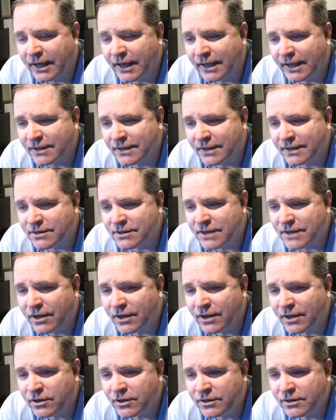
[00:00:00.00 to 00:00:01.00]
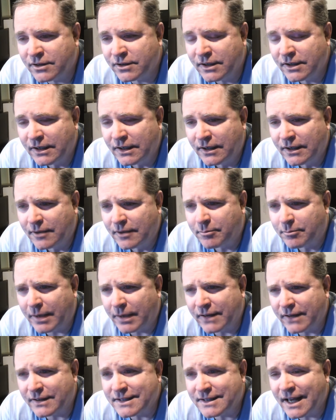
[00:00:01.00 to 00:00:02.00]
and Saturn by
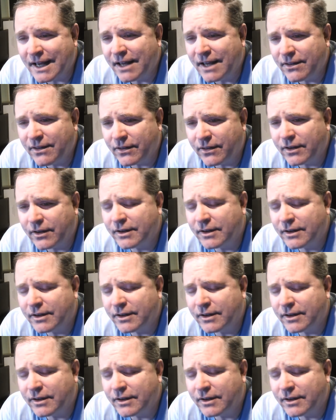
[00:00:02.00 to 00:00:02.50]
the 10th